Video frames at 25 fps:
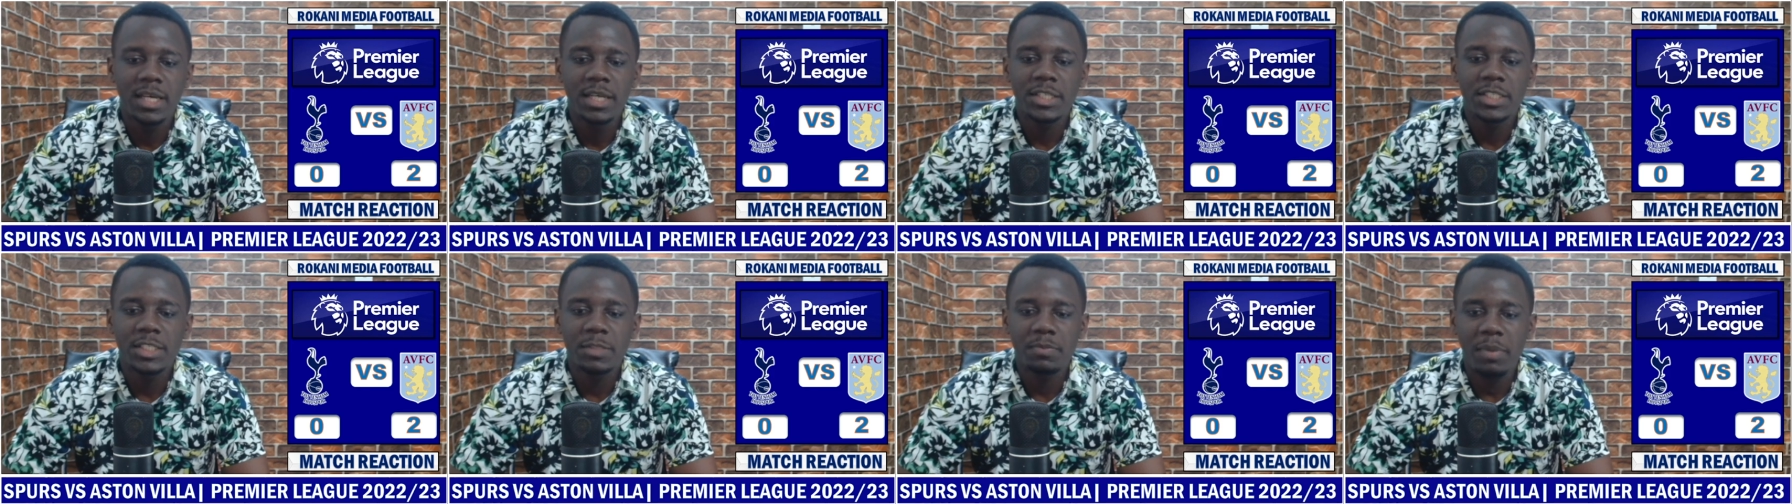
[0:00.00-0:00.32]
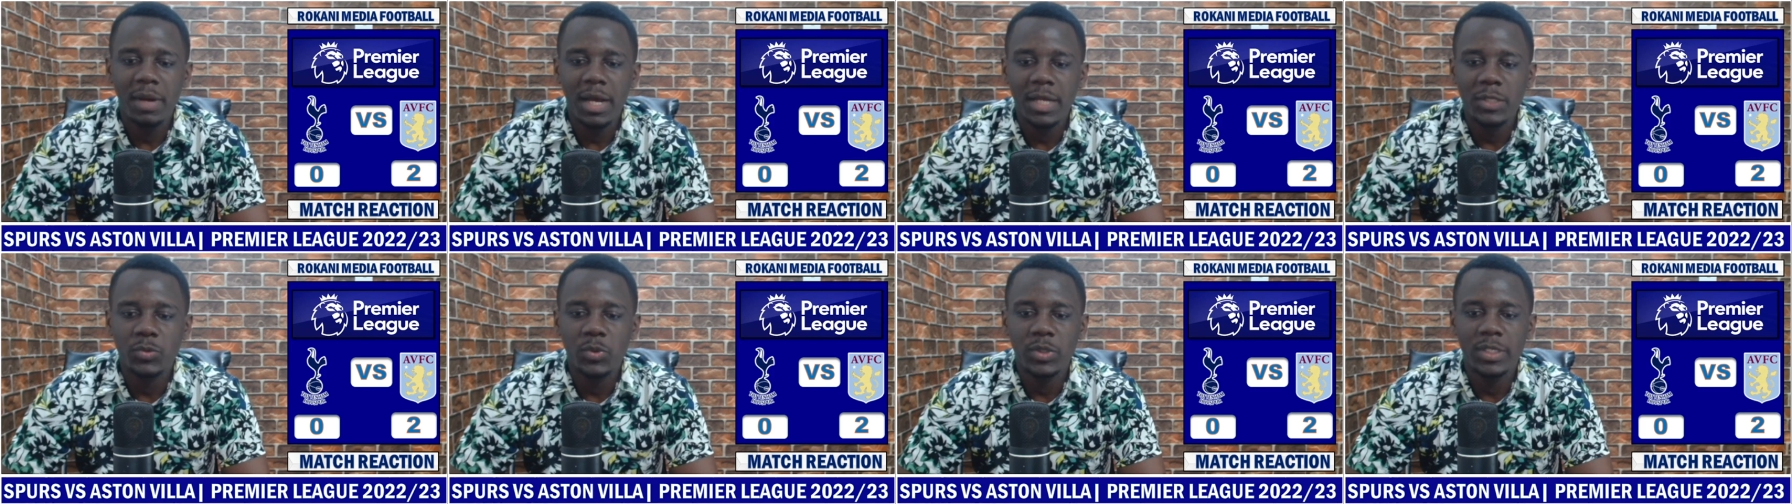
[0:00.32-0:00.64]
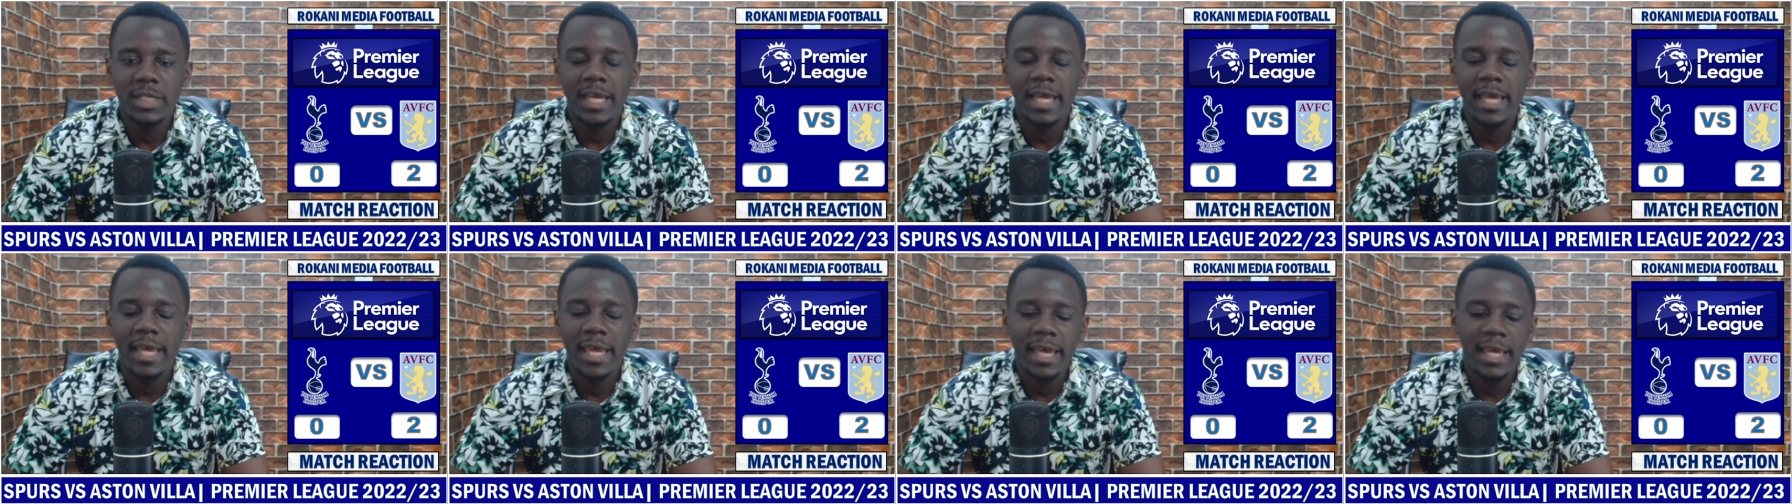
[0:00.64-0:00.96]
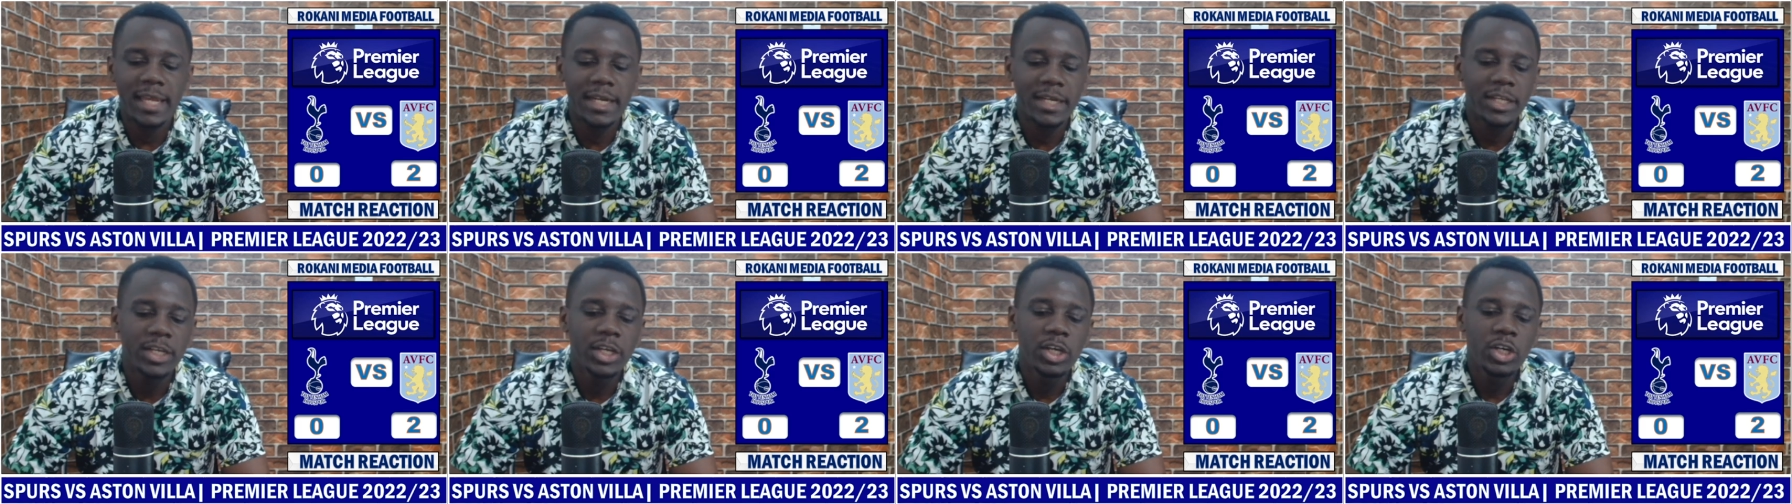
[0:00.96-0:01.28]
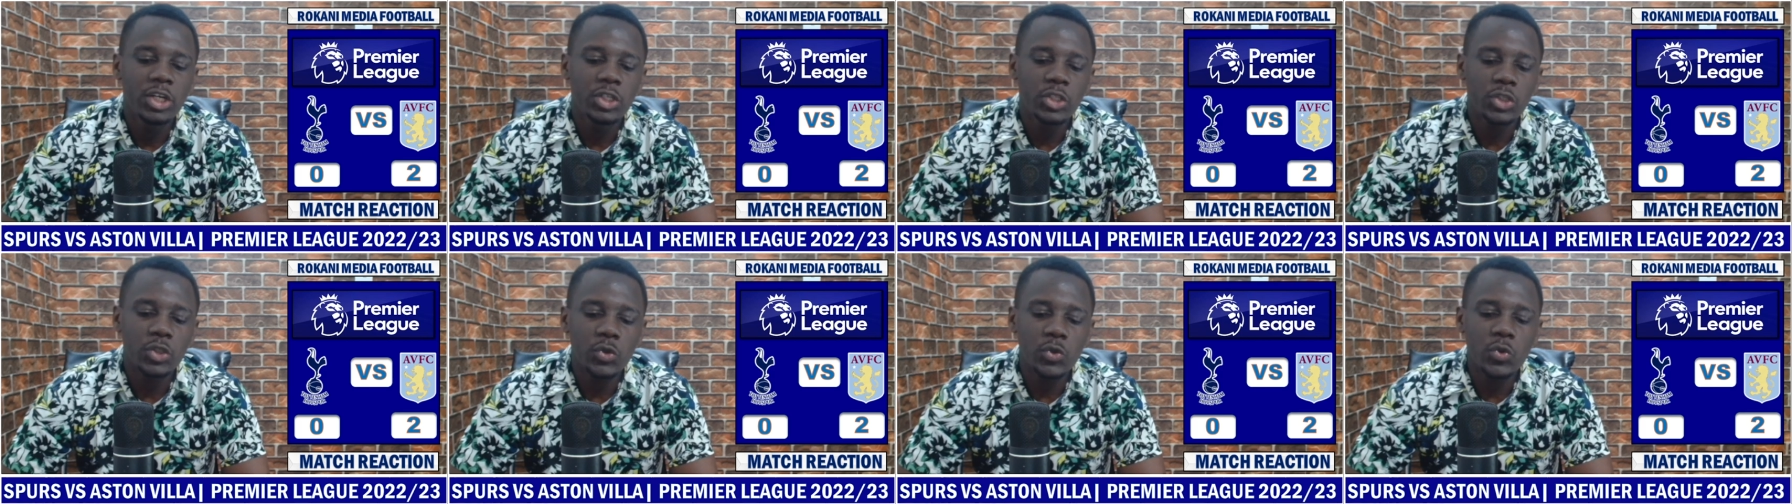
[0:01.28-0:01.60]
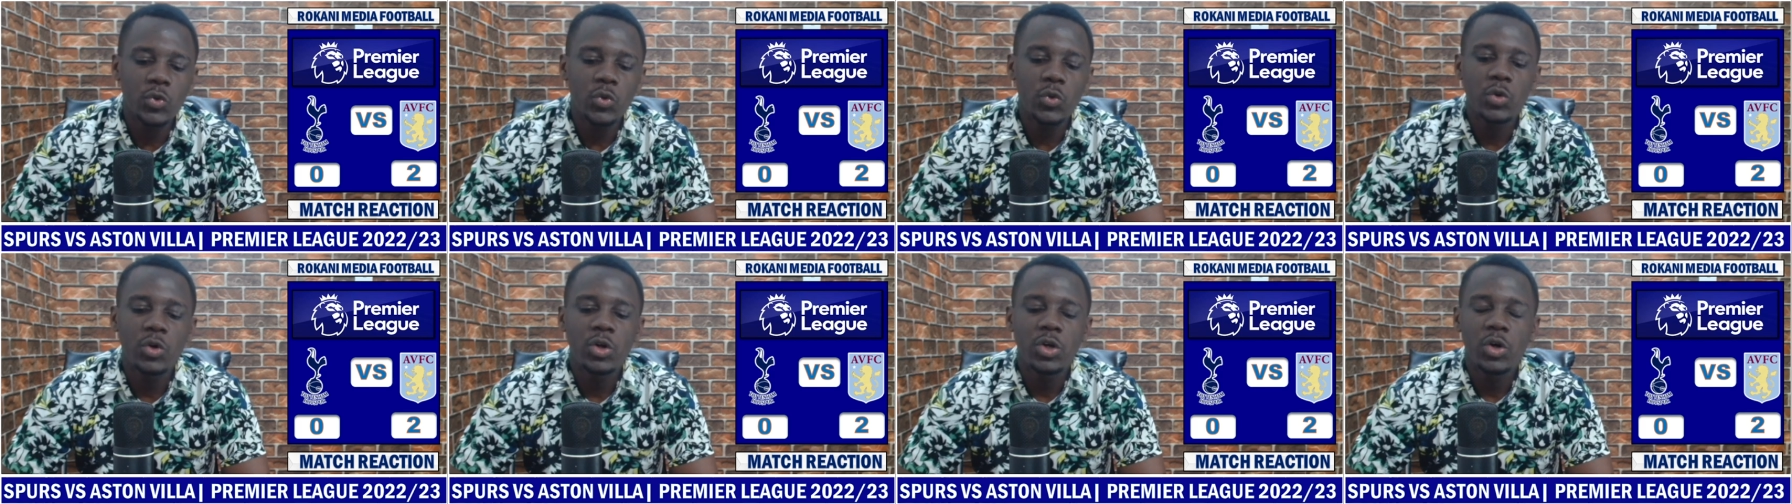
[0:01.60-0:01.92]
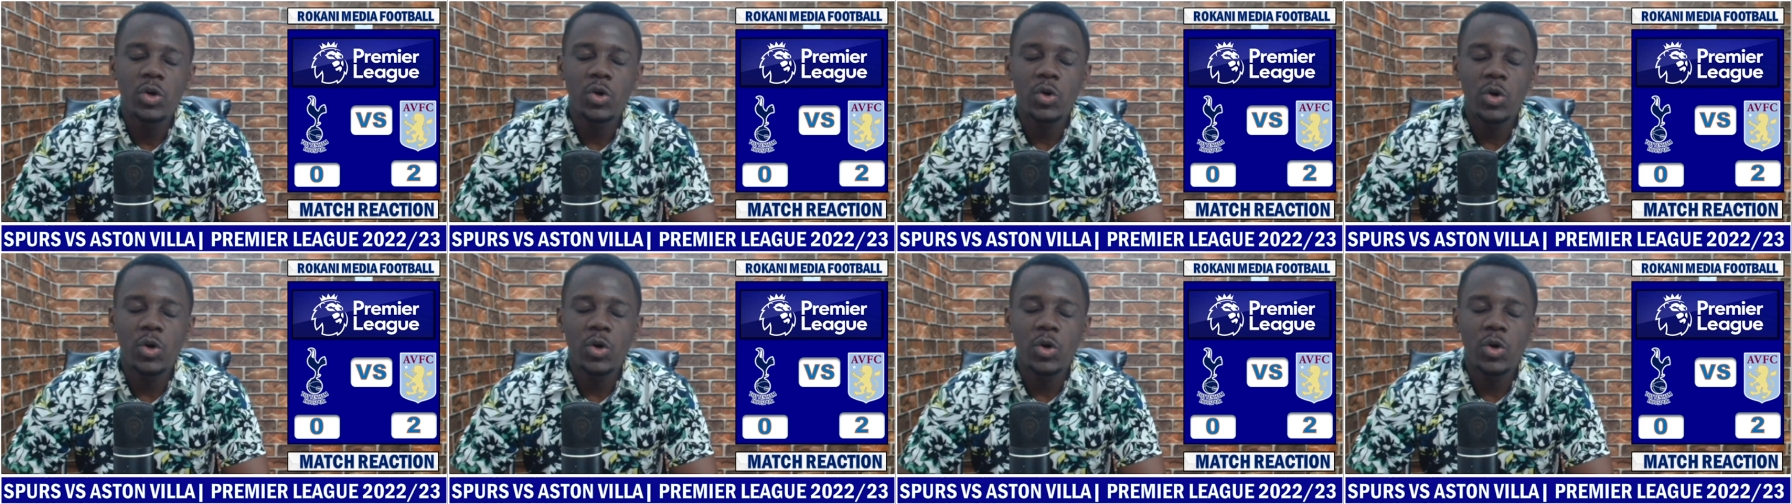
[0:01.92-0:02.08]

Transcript: Spurs went ahead to